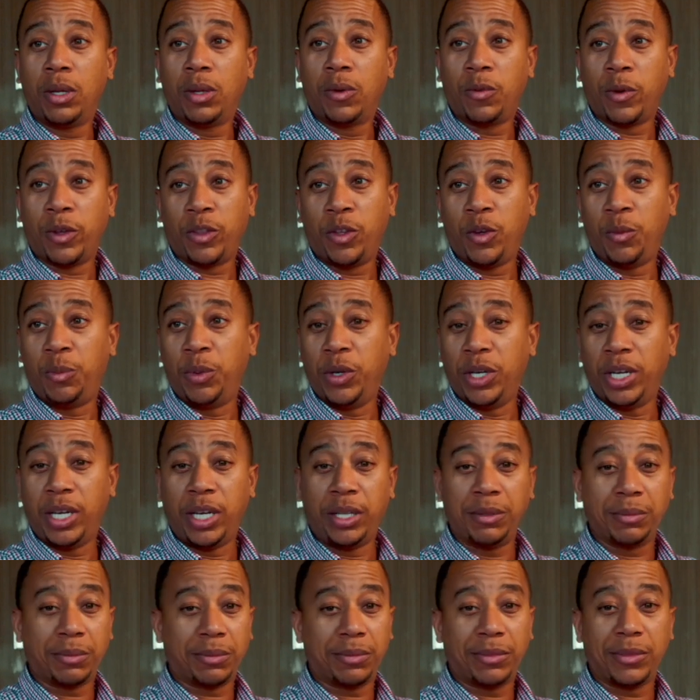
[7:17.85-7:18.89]
whether you put
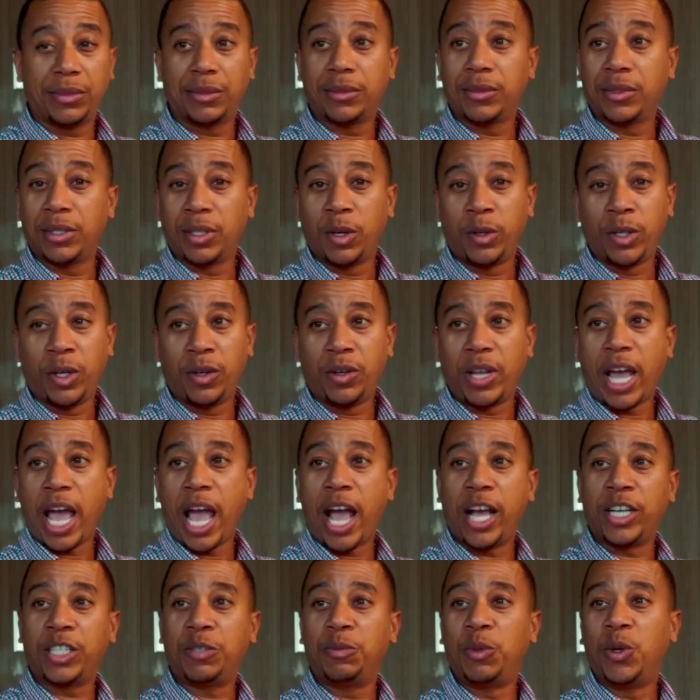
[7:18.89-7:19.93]
it on your
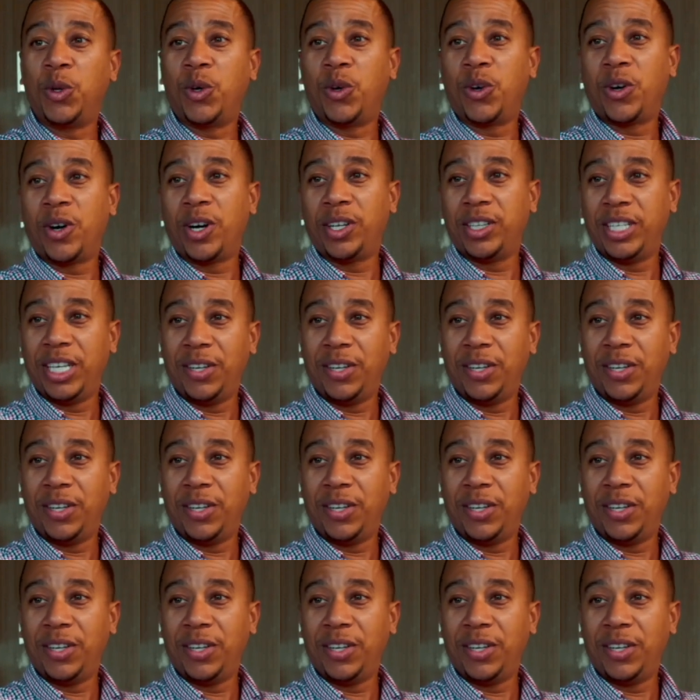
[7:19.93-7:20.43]
dashboard,